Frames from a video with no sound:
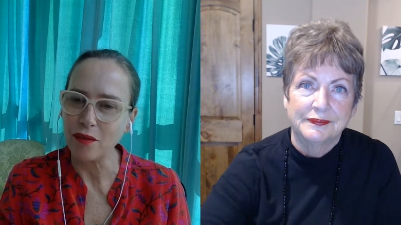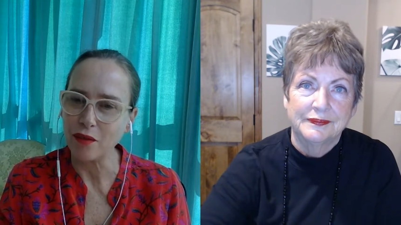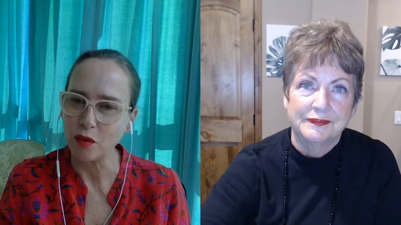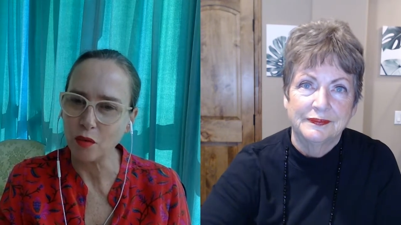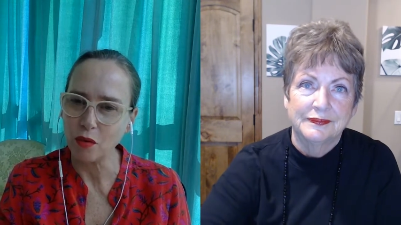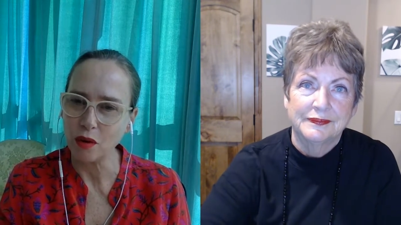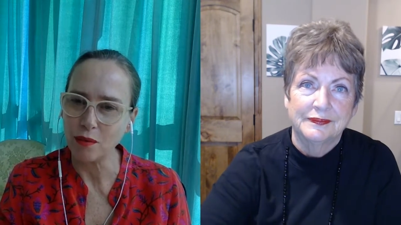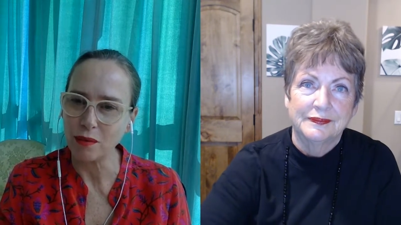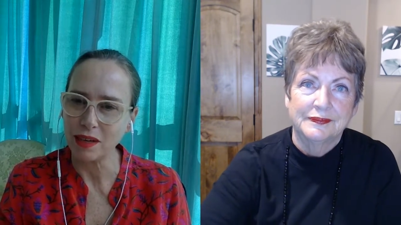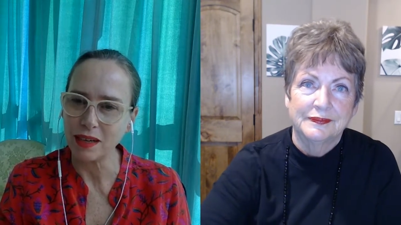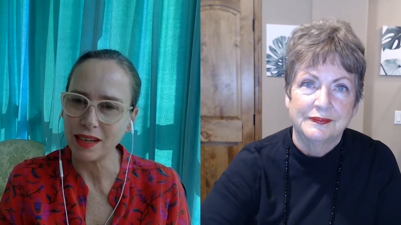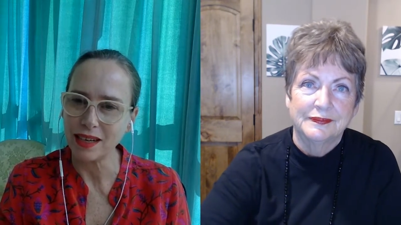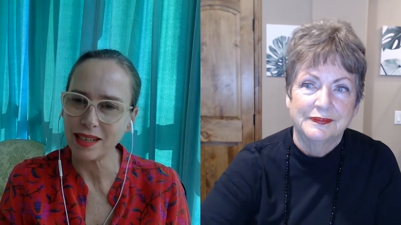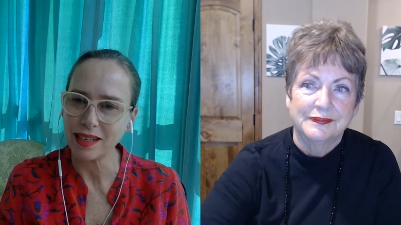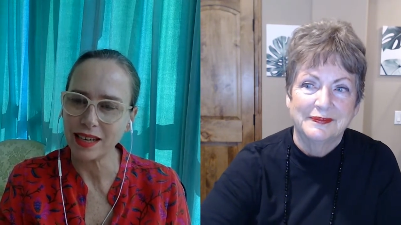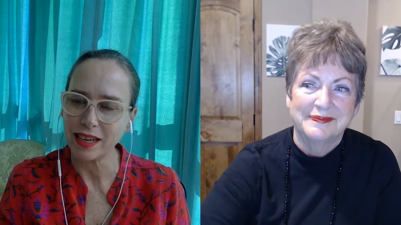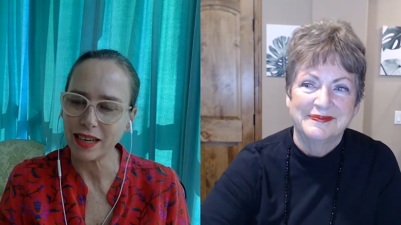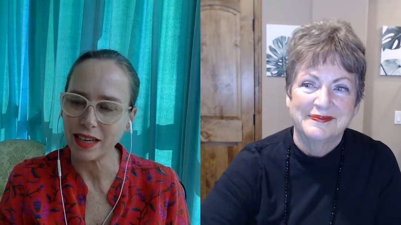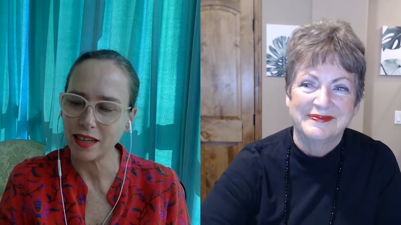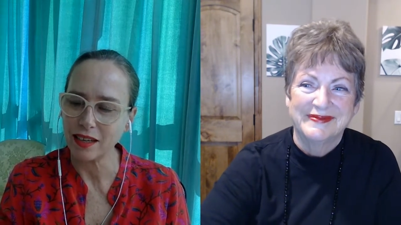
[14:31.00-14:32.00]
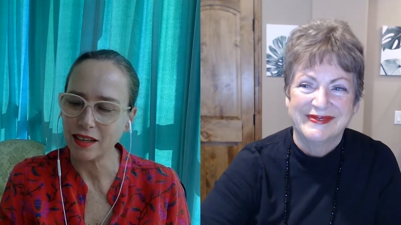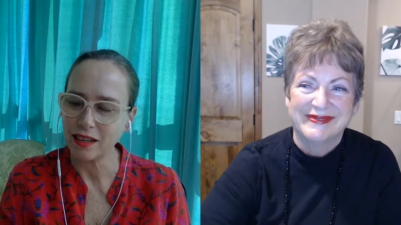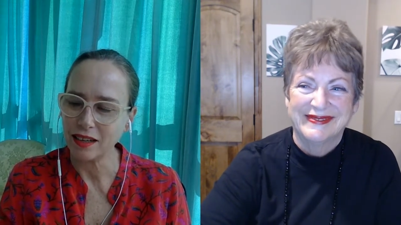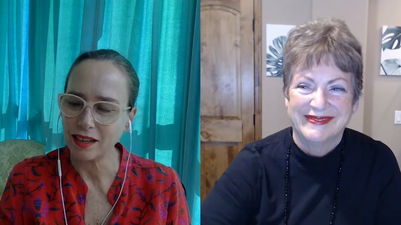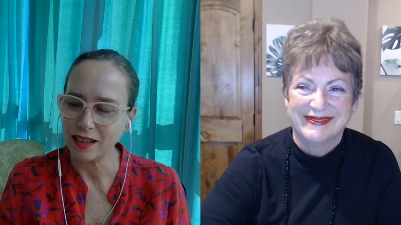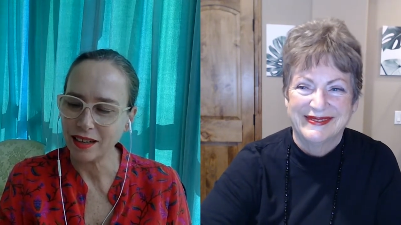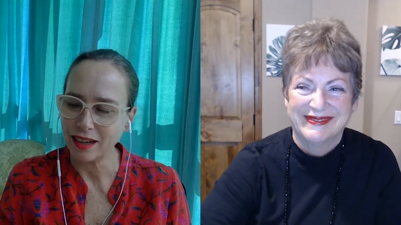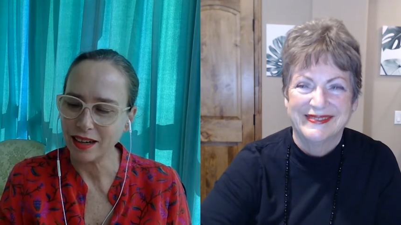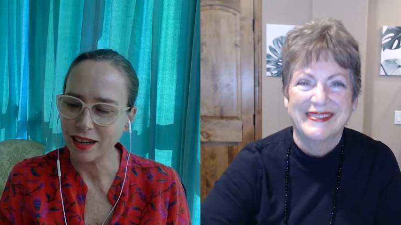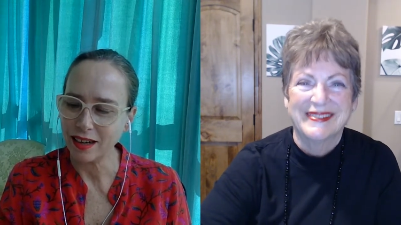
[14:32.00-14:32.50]
Speaker 1: Alpha Woman because I,
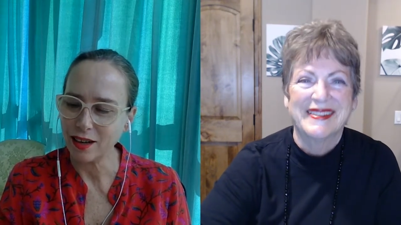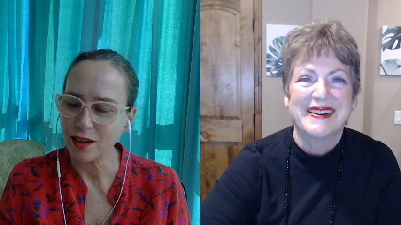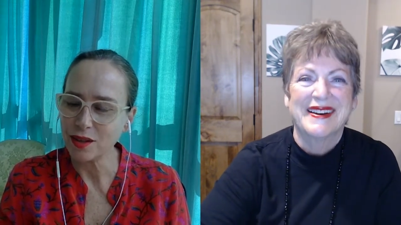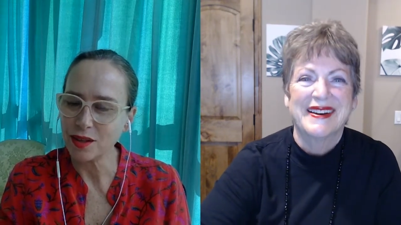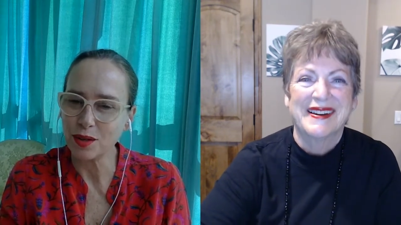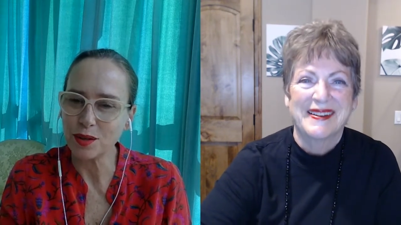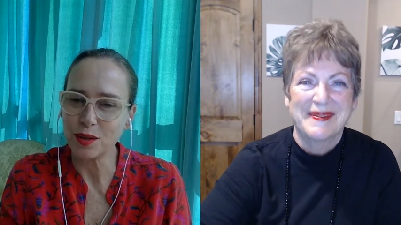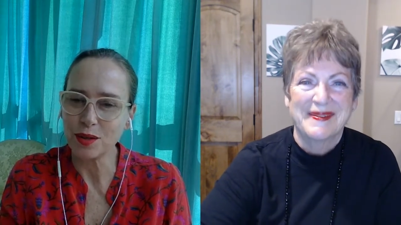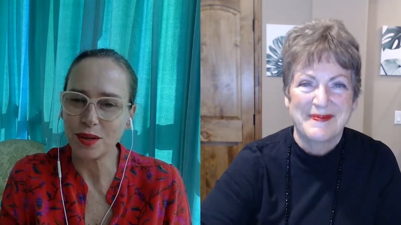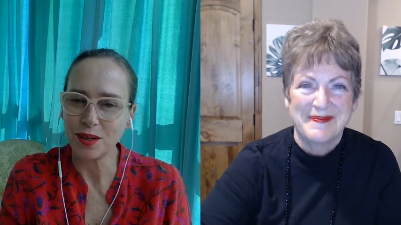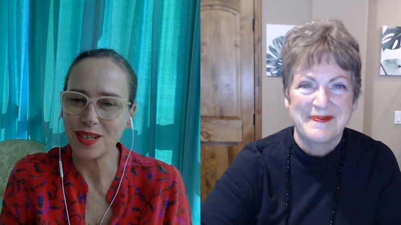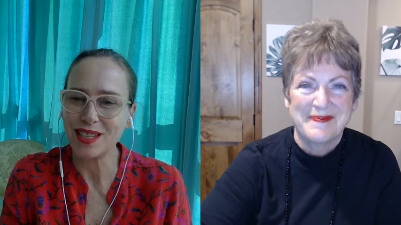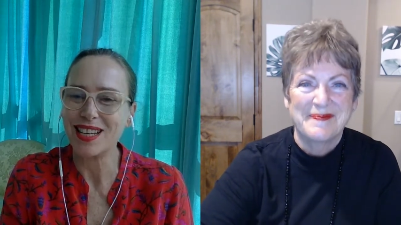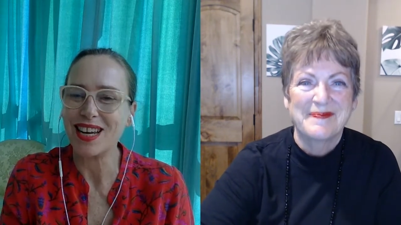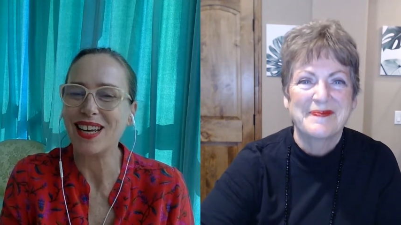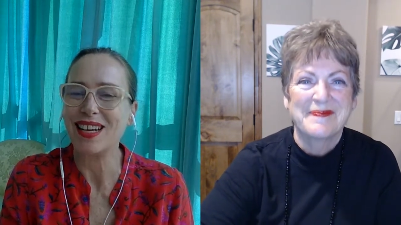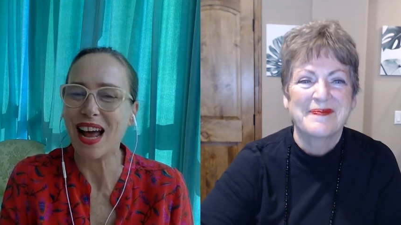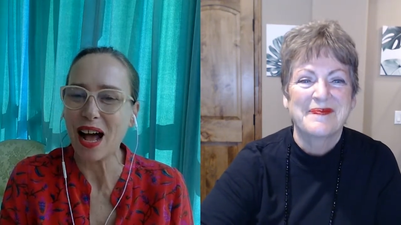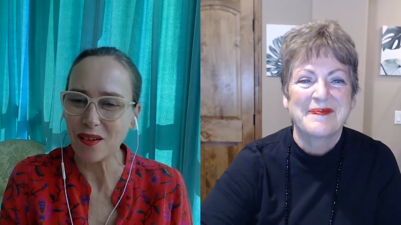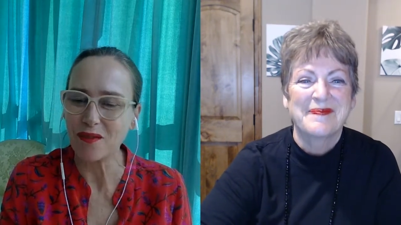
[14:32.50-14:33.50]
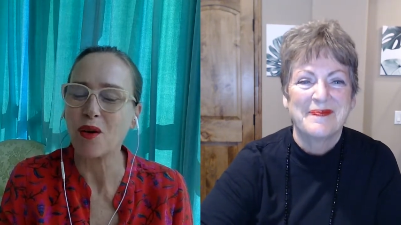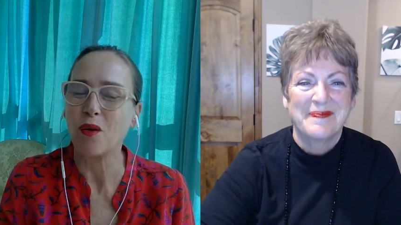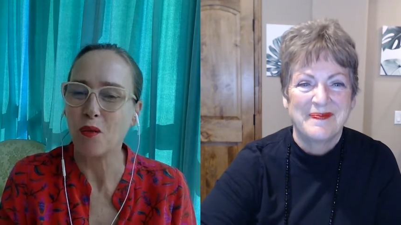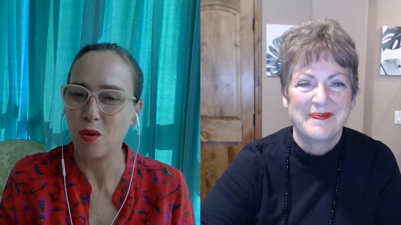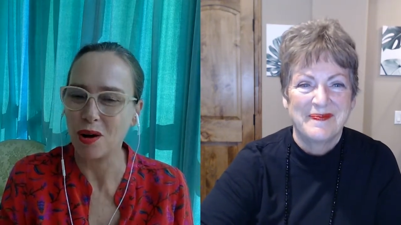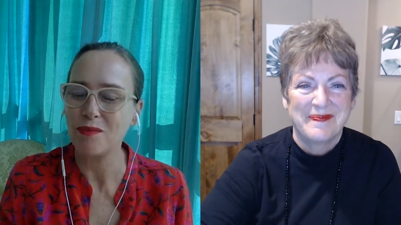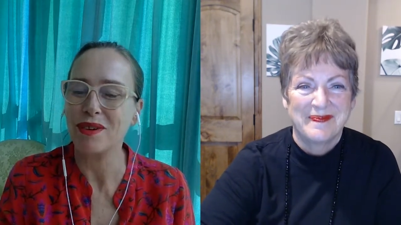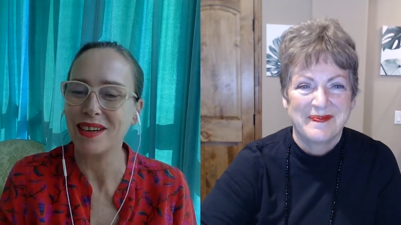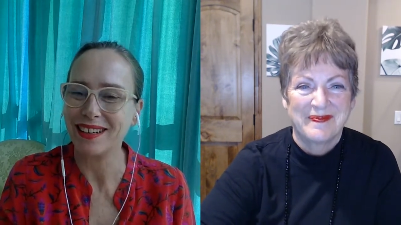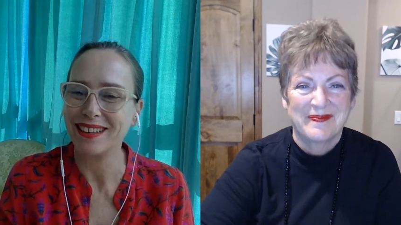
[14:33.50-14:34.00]
I also sort of see an Alpha
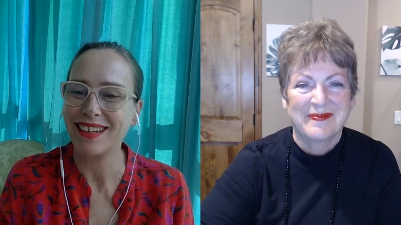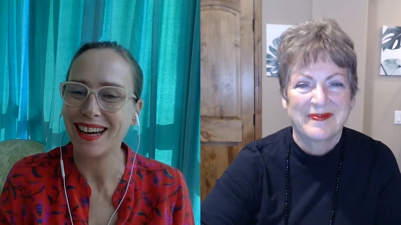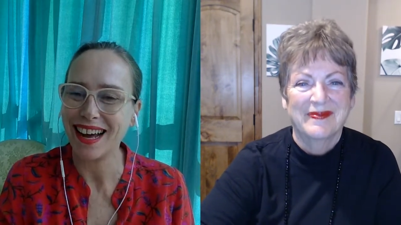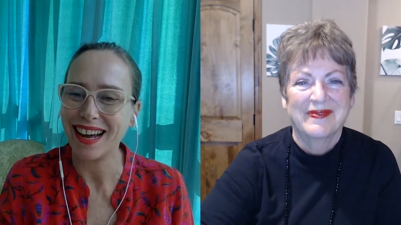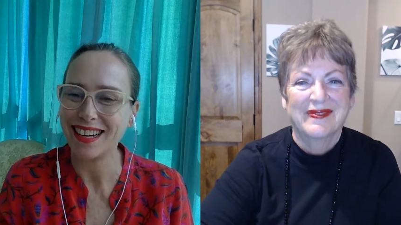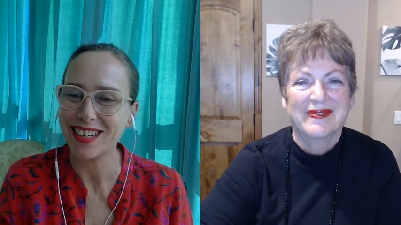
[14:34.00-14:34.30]
Woman